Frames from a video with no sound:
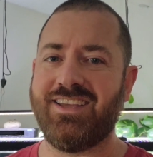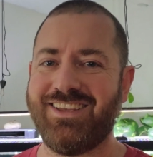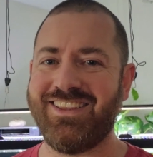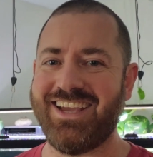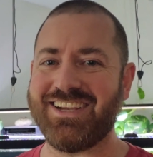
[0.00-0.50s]

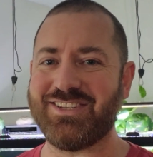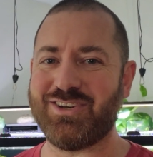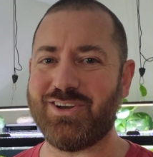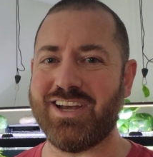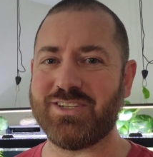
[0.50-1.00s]
that could
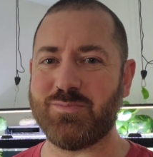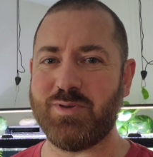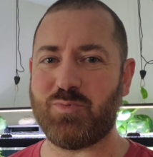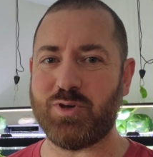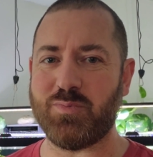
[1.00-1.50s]
turn out to
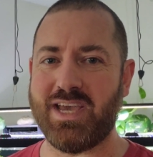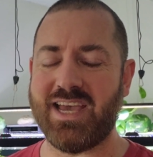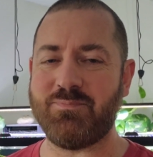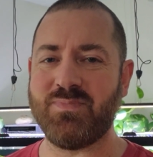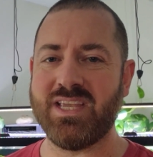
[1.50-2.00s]
be pretty
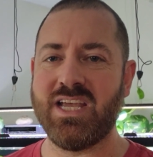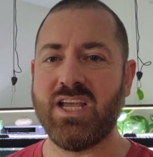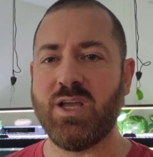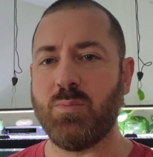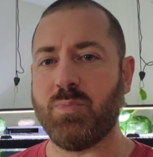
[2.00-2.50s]
bad.
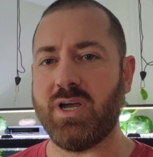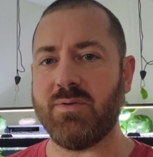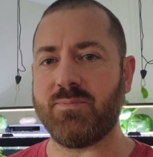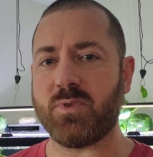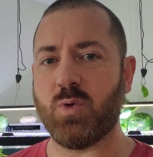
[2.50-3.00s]

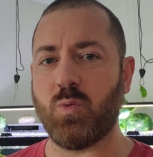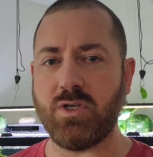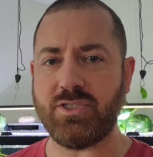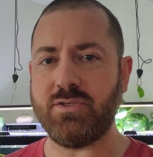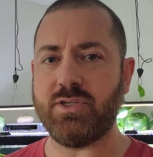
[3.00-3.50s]
But
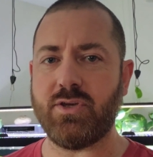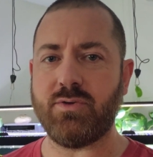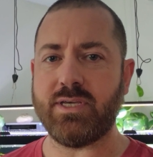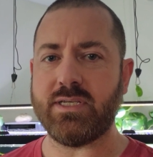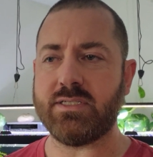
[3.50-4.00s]
what you
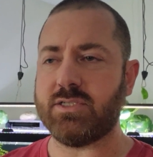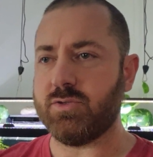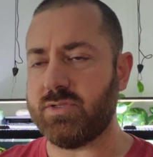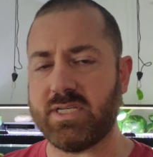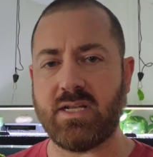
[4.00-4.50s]
do is
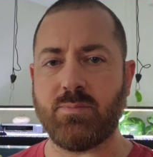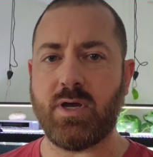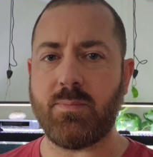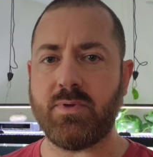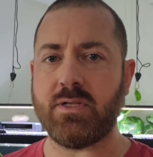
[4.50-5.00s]
you set them
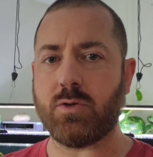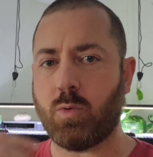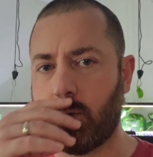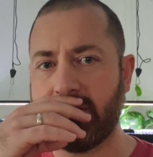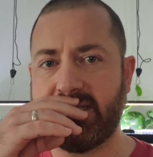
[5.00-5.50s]
up in a
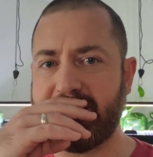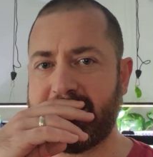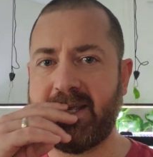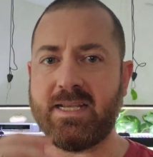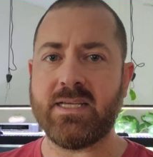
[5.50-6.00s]
quarantine
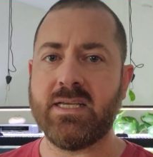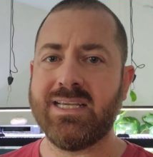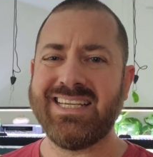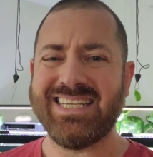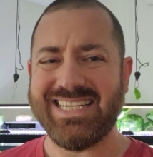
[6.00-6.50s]
tank.
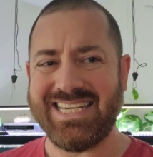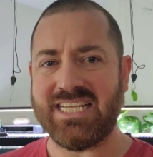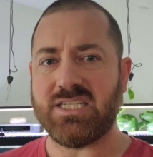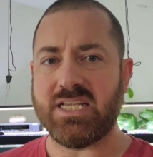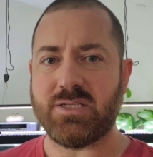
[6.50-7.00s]

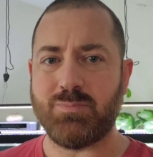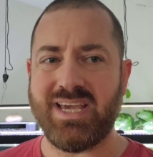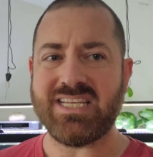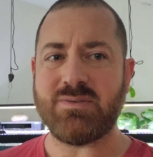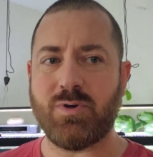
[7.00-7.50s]
It's
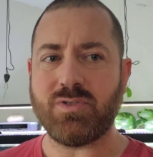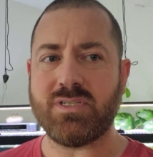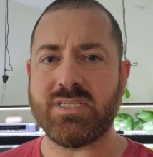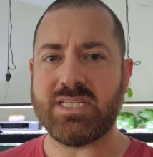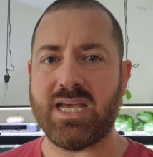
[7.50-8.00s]
best
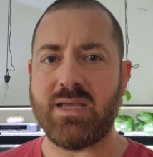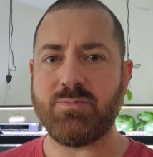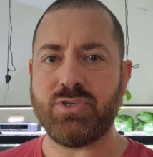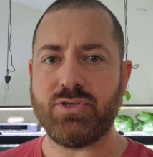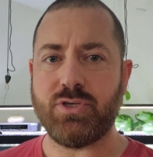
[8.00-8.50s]
most of the
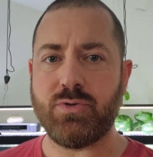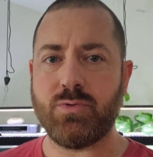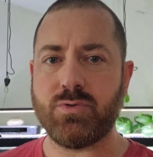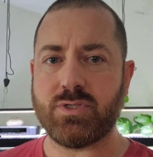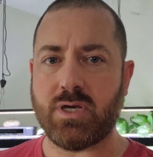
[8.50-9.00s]
time to
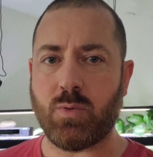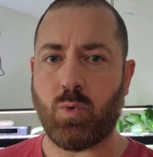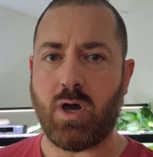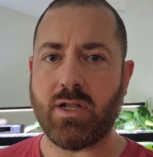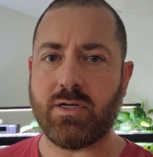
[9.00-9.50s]
use
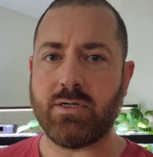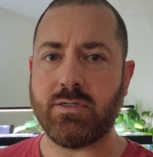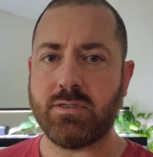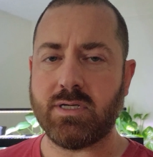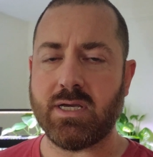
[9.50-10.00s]

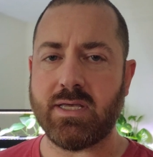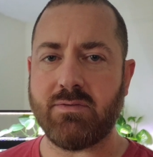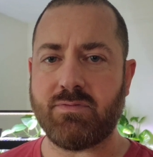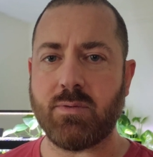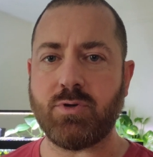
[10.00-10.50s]
water
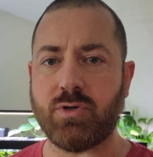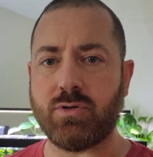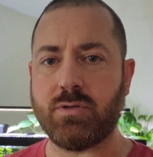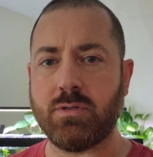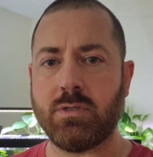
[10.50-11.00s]
from
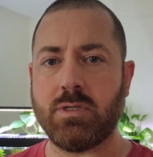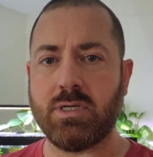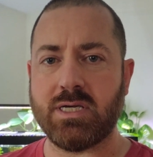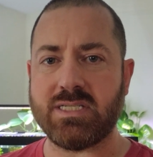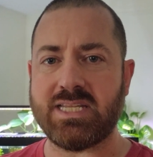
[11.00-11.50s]
your
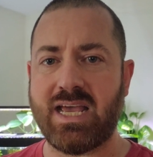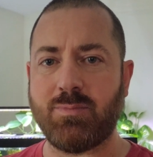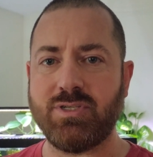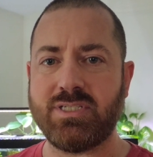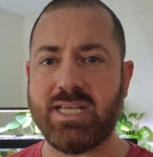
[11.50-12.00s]

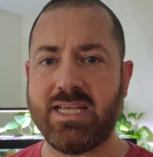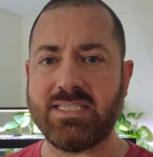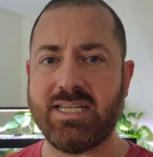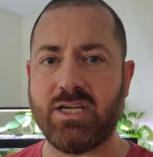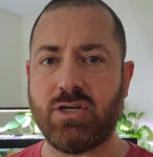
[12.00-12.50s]
established
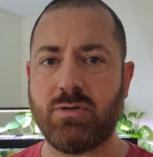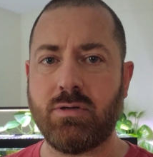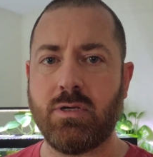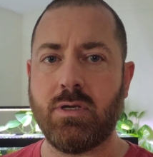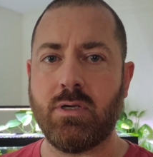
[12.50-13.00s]
tanks here,
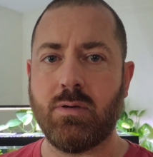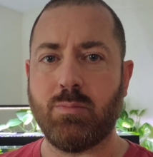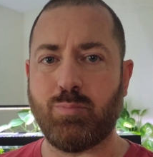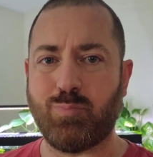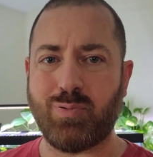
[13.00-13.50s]

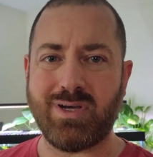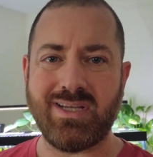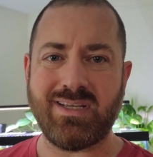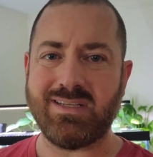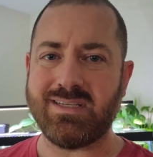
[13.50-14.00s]

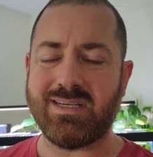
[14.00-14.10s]
but